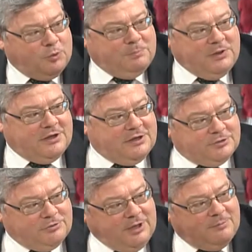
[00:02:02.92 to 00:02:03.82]
would be an
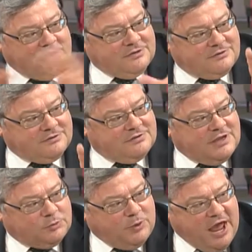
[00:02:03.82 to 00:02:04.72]
agreement
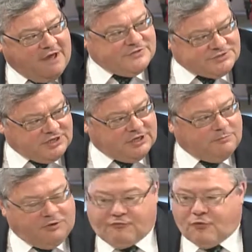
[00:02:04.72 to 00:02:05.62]
that we haven't
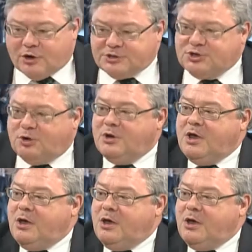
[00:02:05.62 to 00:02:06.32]
seen before, so